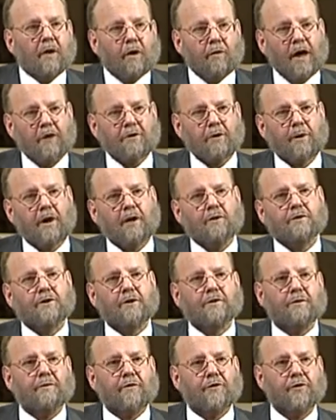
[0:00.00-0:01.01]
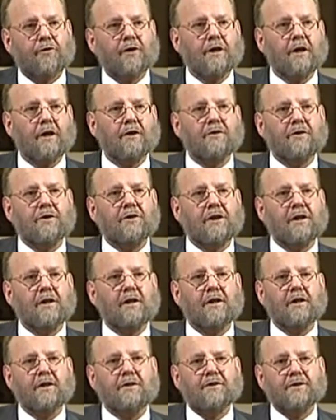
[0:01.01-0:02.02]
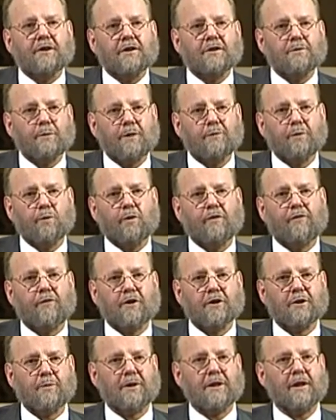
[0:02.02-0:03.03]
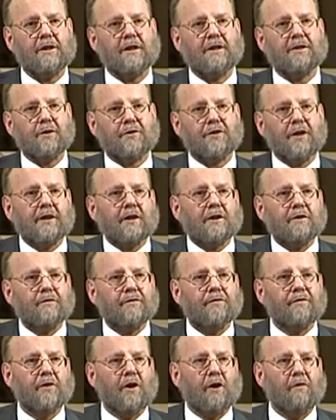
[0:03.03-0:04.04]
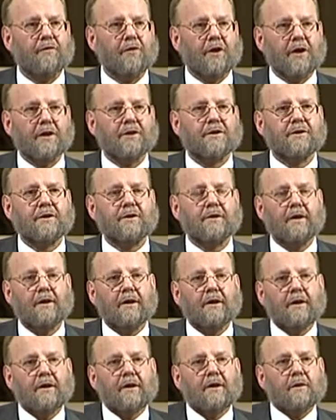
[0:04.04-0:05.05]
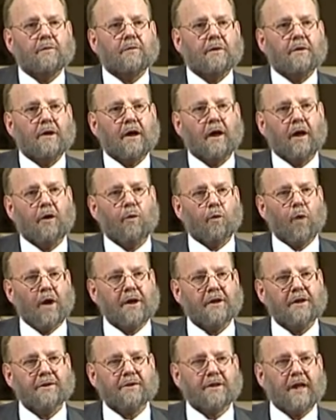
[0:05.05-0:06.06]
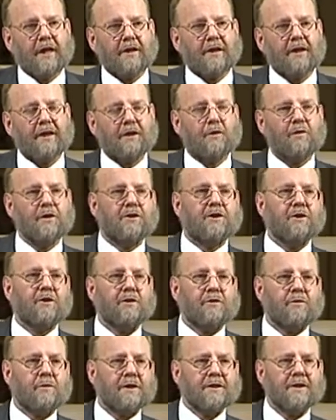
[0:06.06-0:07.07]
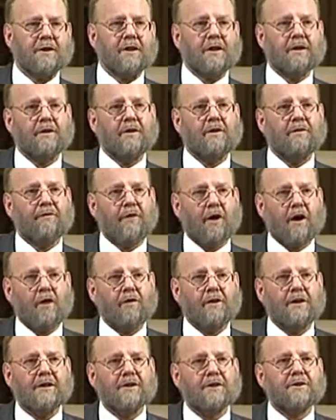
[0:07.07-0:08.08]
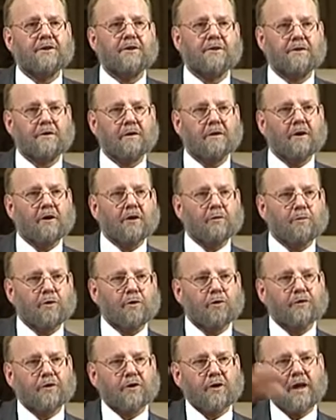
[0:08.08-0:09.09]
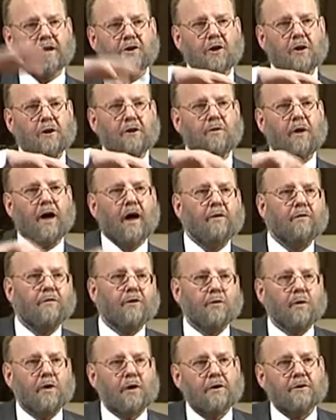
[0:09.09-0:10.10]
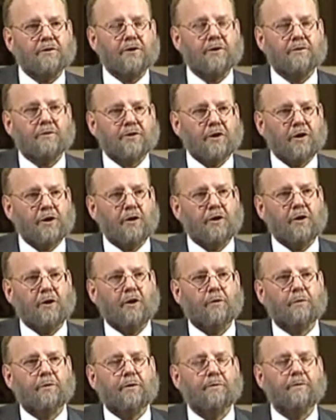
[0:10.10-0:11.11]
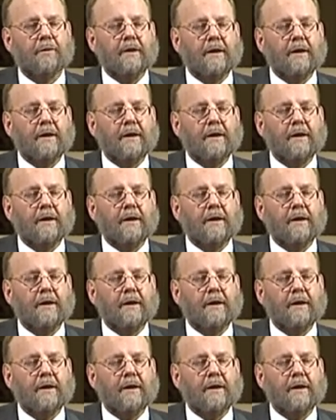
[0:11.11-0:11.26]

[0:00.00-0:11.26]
around about 300 years since people were first beginning to think of this, when a technique which had arisen in the Far East moved gradually around the world to Europe.